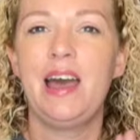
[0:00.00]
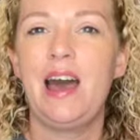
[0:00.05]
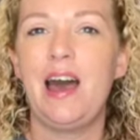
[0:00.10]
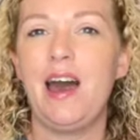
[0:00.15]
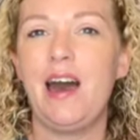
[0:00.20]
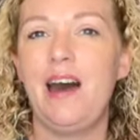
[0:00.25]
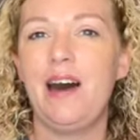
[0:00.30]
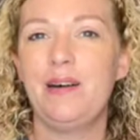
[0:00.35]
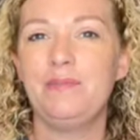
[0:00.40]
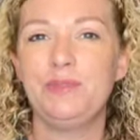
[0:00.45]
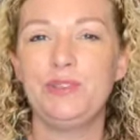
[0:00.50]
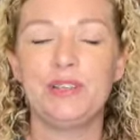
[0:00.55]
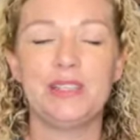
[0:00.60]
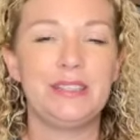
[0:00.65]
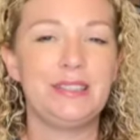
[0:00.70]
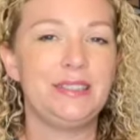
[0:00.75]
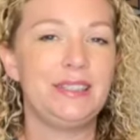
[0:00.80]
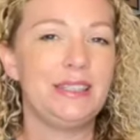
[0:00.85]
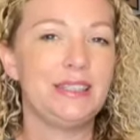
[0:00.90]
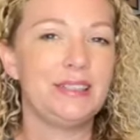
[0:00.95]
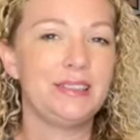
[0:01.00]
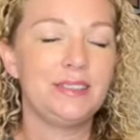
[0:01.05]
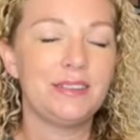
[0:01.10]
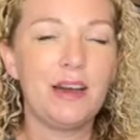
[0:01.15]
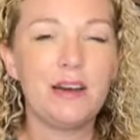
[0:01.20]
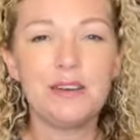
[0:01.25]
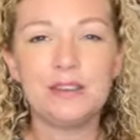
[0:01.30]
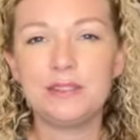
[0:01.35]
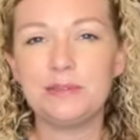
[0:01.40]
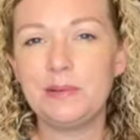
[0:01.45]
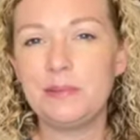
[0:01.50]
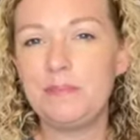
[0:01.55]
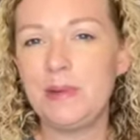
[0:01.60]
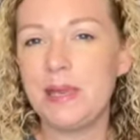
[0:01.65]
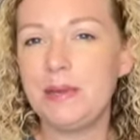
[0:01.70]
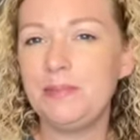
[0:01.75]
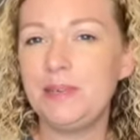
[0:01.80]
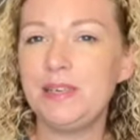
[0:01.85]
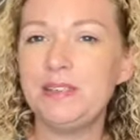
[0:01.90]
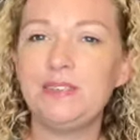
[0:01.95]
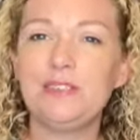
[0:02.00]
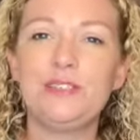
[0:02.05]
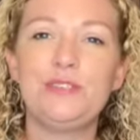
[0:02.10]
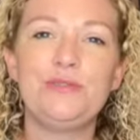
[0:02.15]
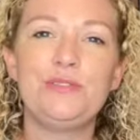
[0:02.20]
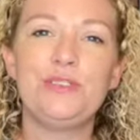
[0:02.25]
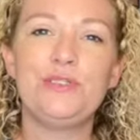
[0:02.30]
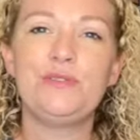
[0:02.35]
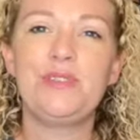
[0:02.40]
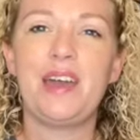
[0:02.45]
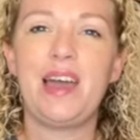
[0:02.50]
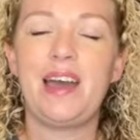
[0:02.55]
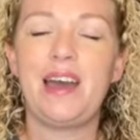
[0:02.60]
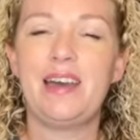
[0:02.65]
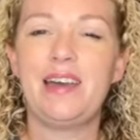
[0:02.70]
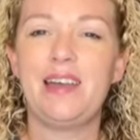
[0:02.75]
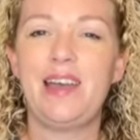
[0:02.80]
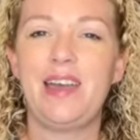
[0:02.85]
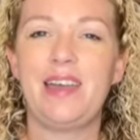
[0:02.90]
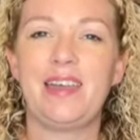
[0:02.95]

You can sing songs with baby as you do that,